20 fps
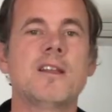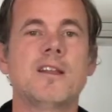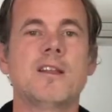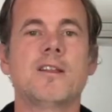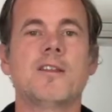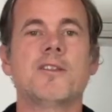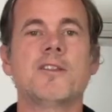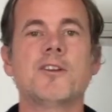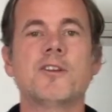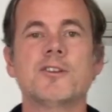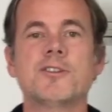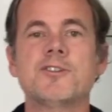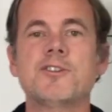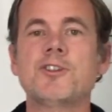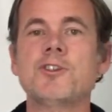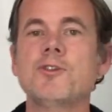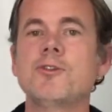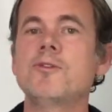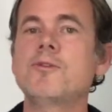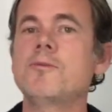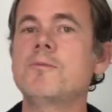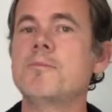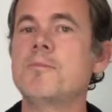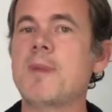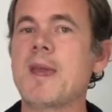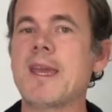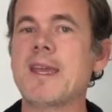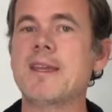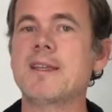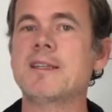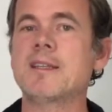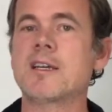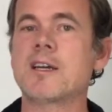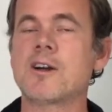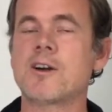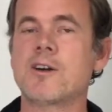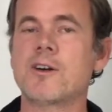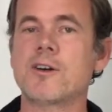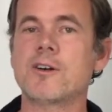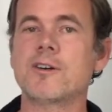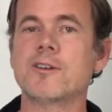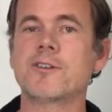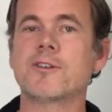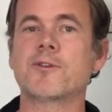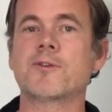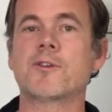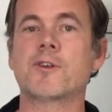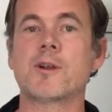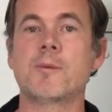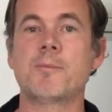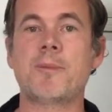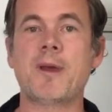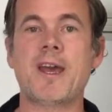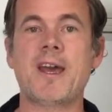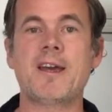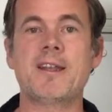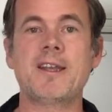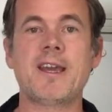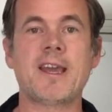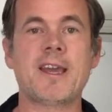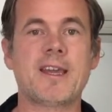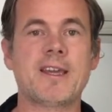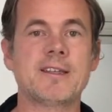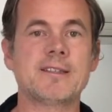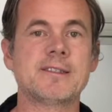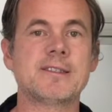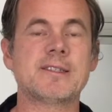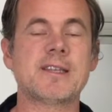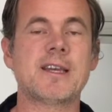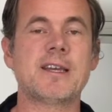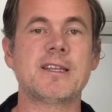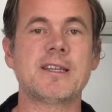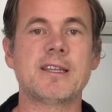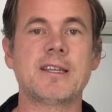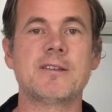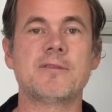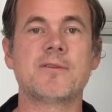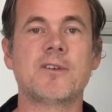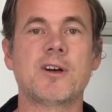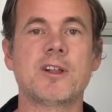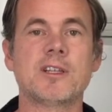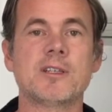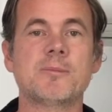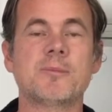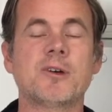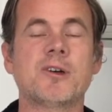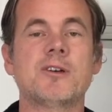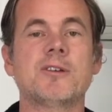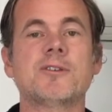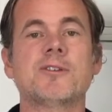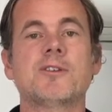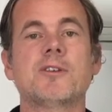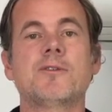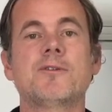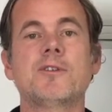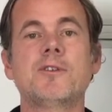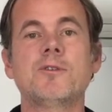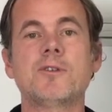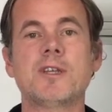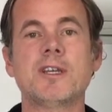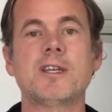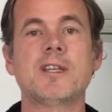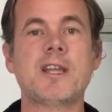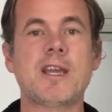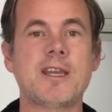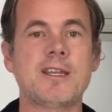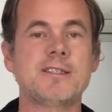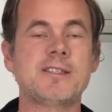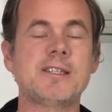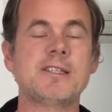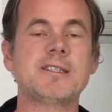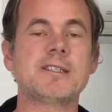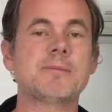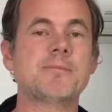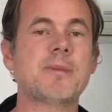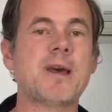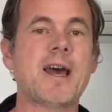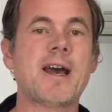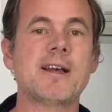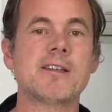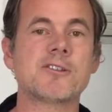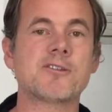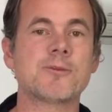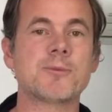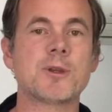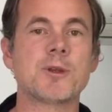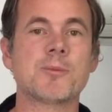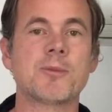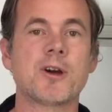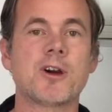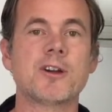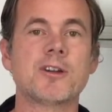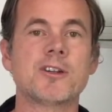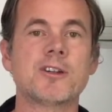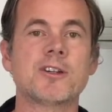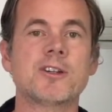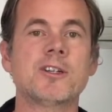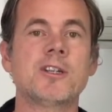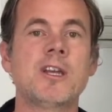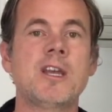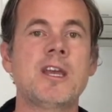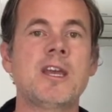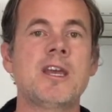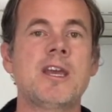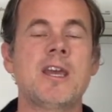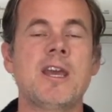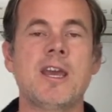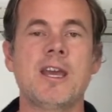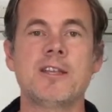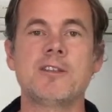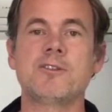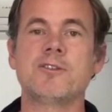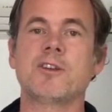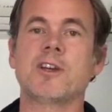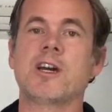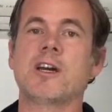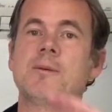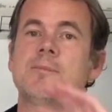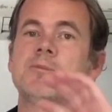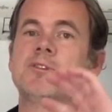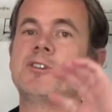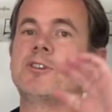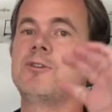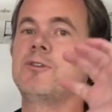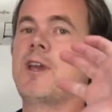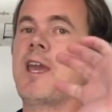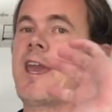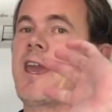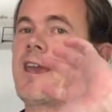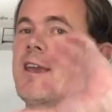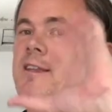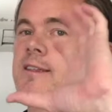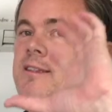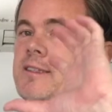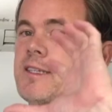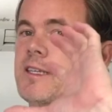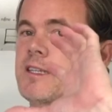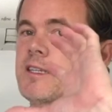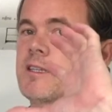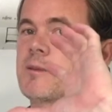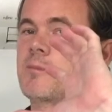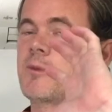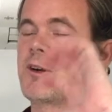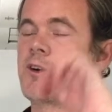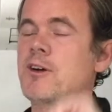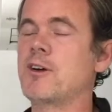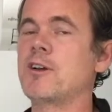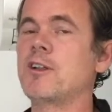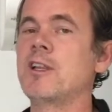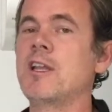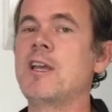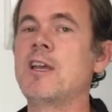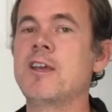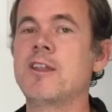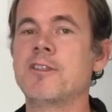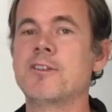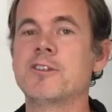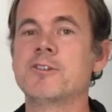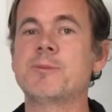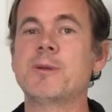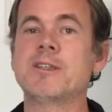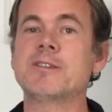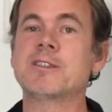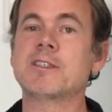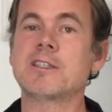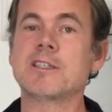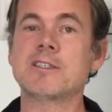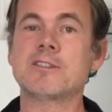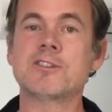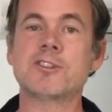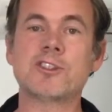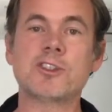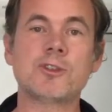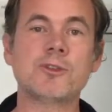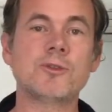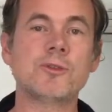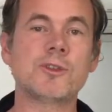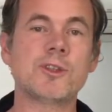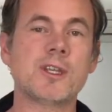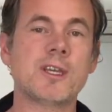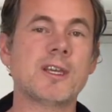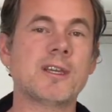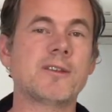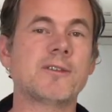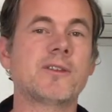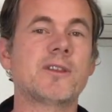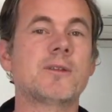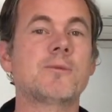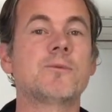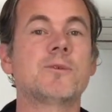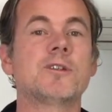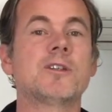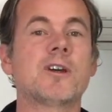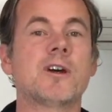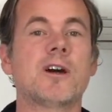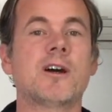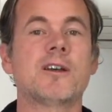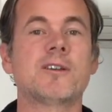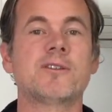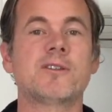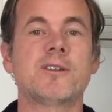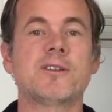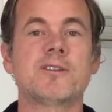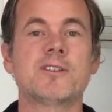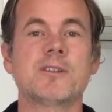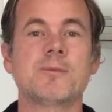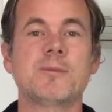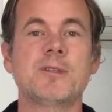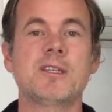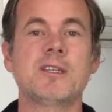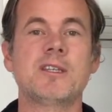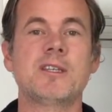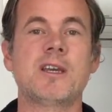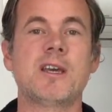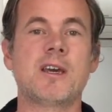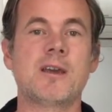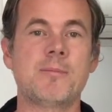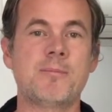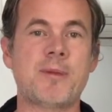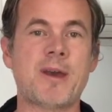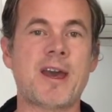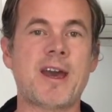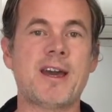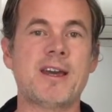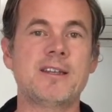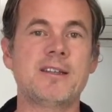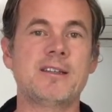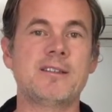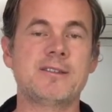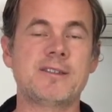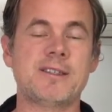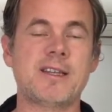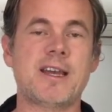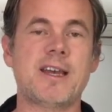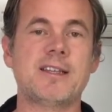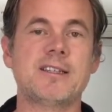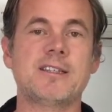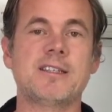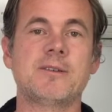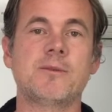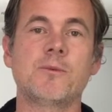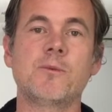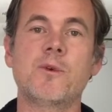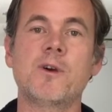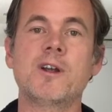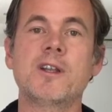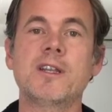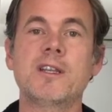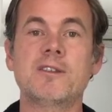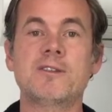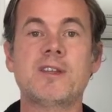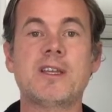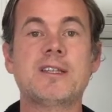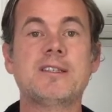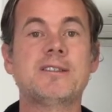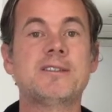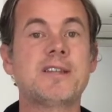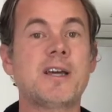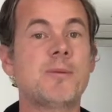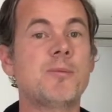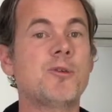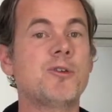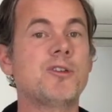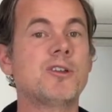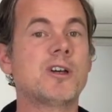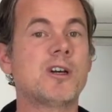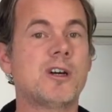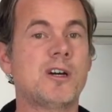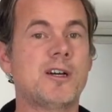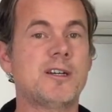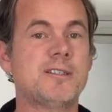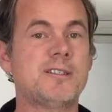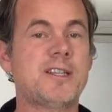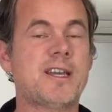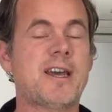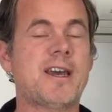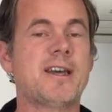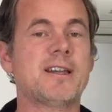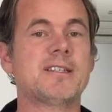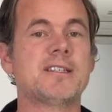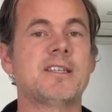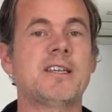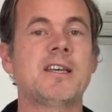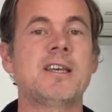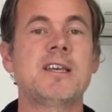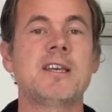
There are two main calls for a bad handset in volleyball. So if you get a decent pass from your partner and you come to handset the ball, there's basically two things that would cause this to be a bad set. One is a double contact.